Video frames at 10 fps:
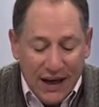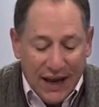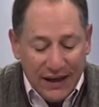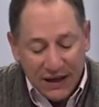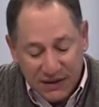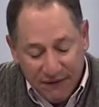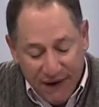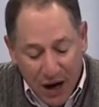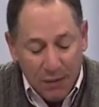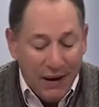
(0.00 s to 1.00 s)
and its
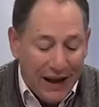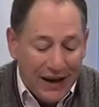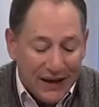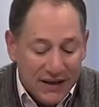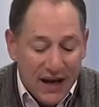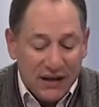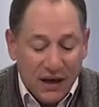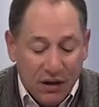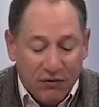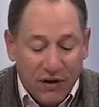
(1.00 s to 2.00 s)
environment and
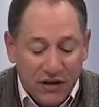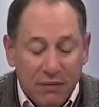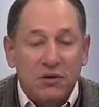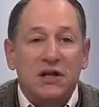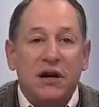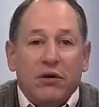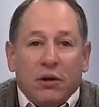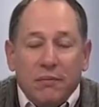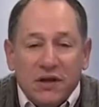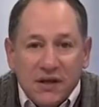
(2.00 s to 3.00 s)
assessing the risk of
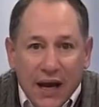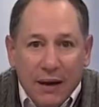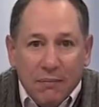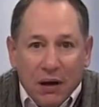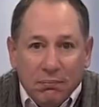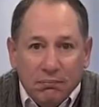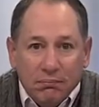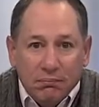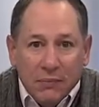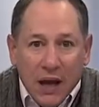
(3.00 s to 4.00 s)
material misstatement.
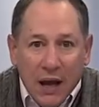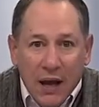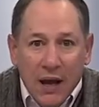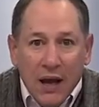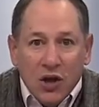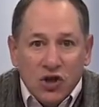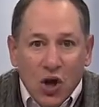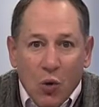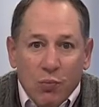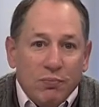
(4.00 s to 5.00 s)

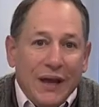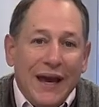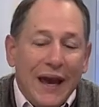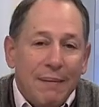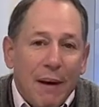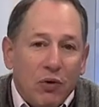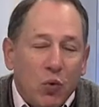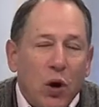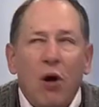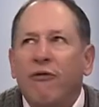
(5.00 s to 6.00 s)
So they came out with
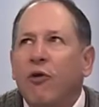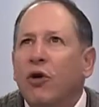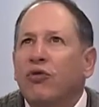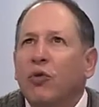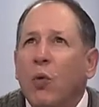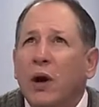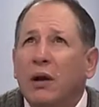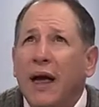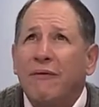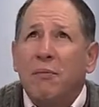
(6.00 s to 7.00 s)
104 through
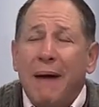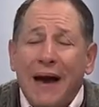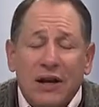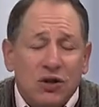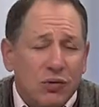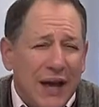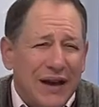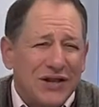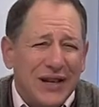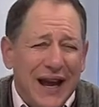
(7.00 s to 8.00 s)
111 back in
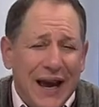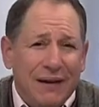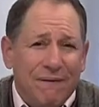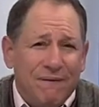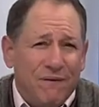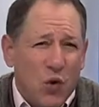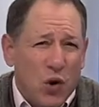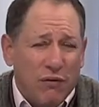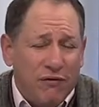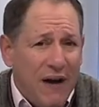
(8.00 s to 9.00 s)

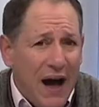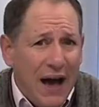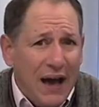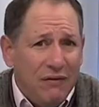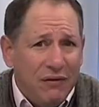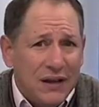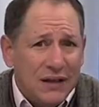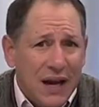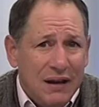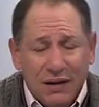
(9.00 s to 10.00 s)
2004 or 5, let's
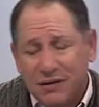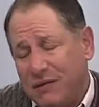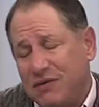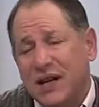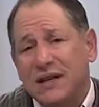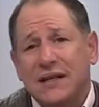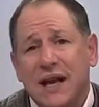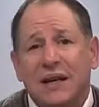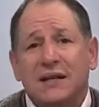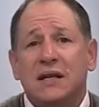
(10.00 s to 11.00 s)
even say
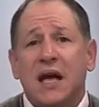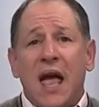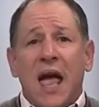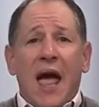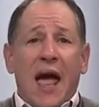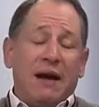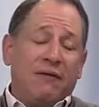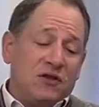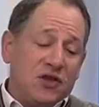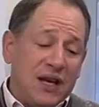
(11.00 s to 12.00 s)
6. And
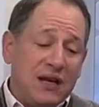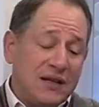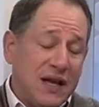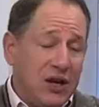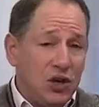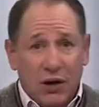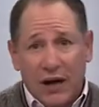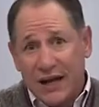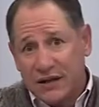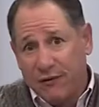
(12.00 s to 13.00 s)
since then, you can
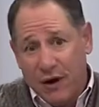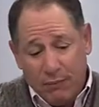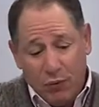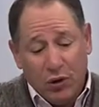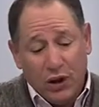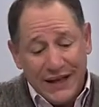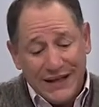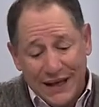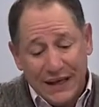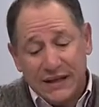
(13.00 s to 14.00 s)
ask Frank Boutelet,
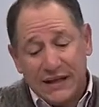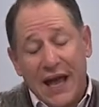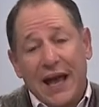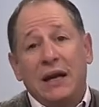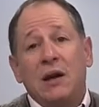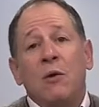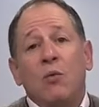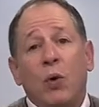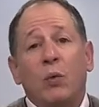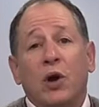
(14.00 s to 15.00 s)
since then,
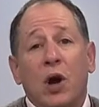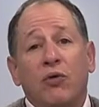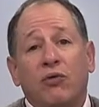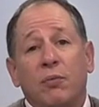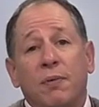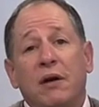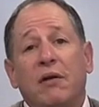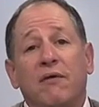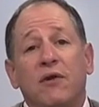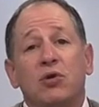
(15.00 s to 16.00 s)
when we're going through
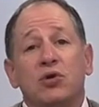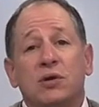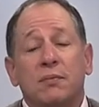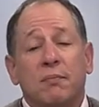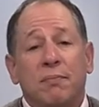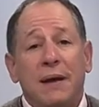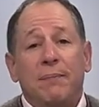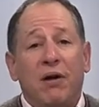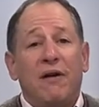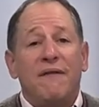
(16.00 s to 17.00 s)
peer reviews,
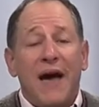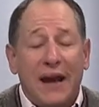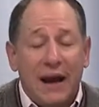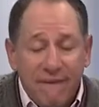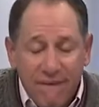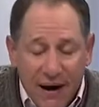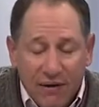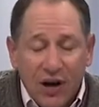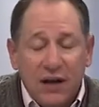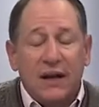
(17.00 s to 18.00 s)
people have had a
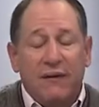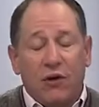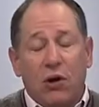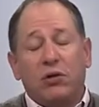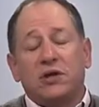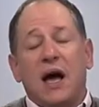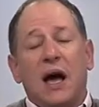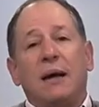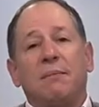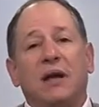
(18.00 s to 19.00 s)
very difficult
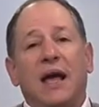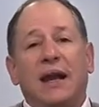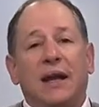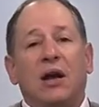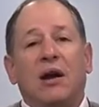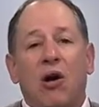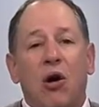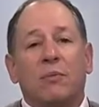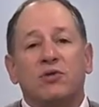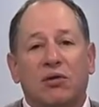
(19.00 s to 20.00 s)
time getting their
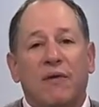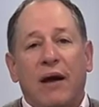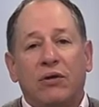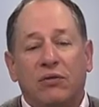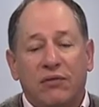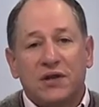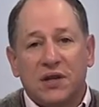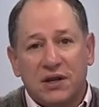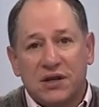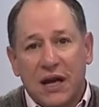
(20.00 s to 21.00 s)
arms around the
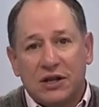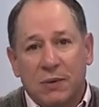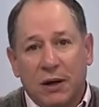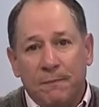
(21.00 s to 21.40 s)
risk assessment.